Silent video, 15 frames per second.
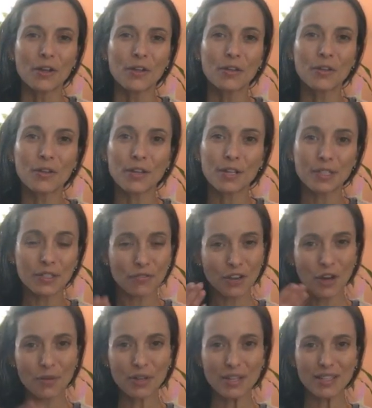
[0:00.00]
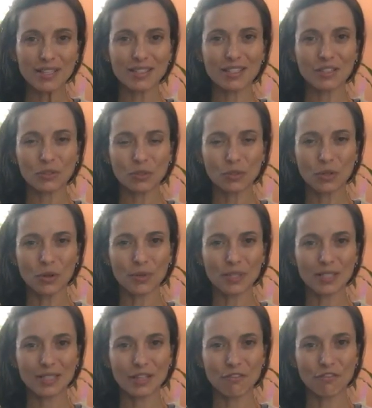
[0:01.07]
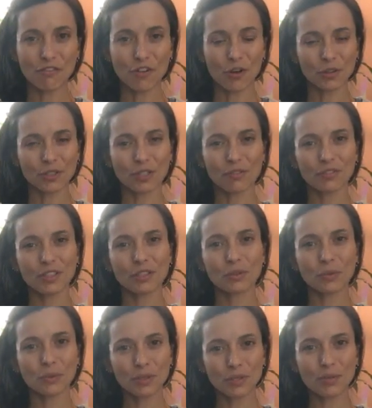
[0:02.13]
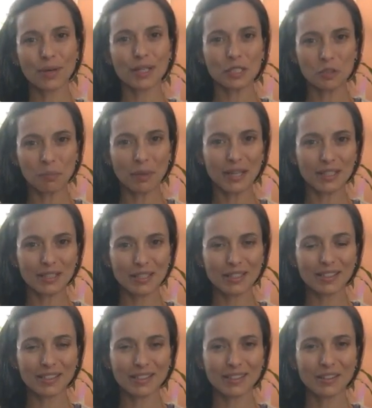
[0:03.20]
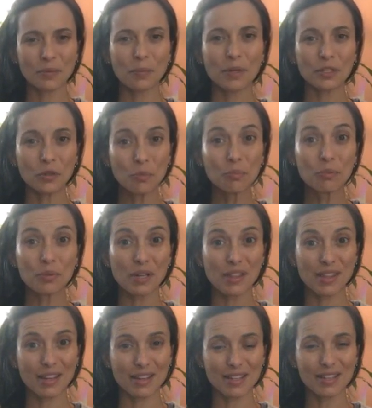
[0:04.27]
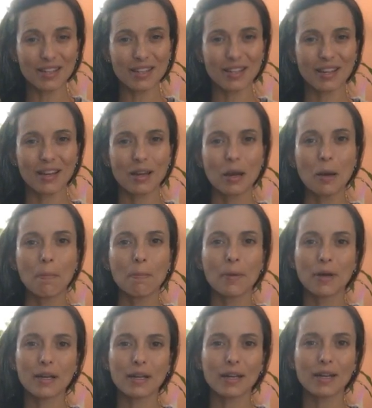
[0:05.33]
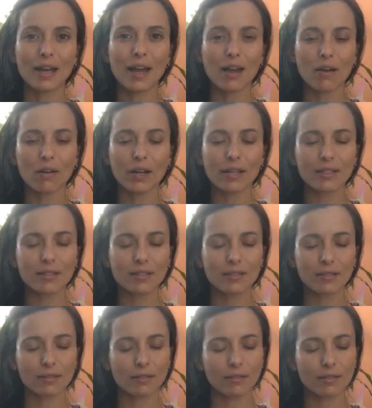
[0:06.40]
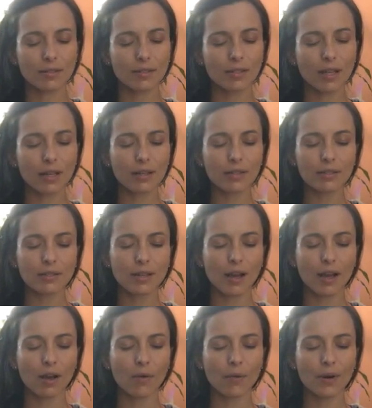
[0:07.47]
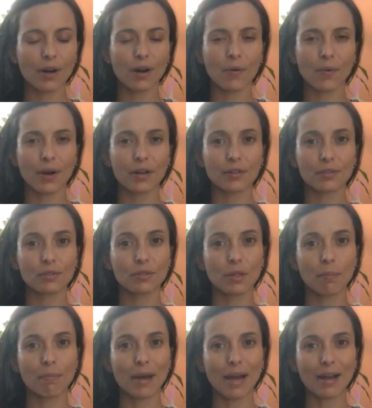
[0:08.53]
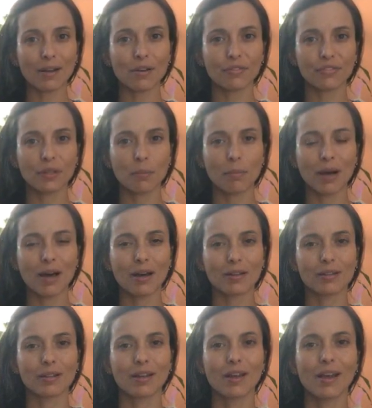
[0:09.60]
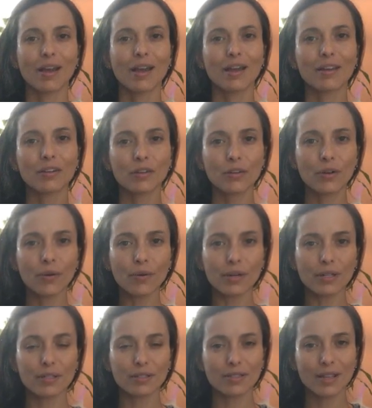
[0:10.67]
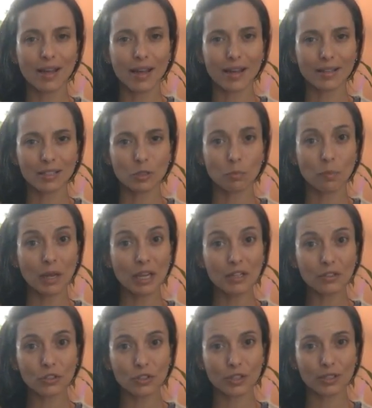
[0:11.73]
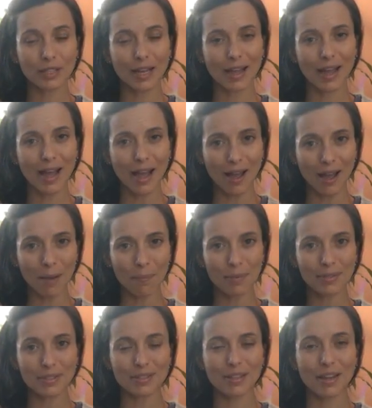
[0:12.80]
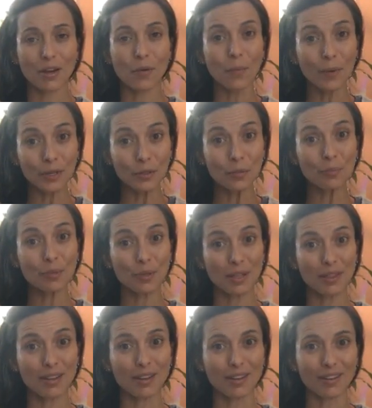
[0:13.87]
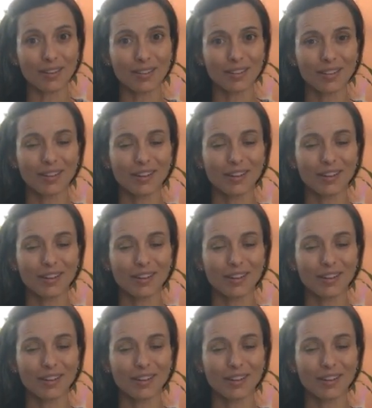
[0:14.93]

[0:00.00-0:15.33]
It's very easy to notice the front of the torso expanding when you breathe in. But now let's send our awareness to the back of the body and notice the expansion that happens there when you breathe in.